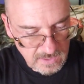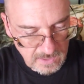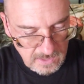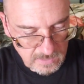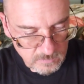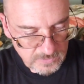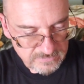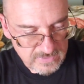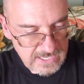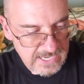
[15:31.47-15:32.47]
Um,
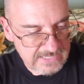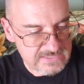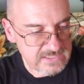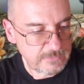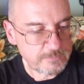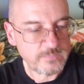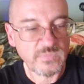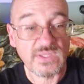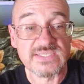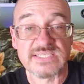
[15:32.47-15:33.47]
we've got
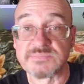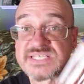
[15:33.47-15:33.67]
some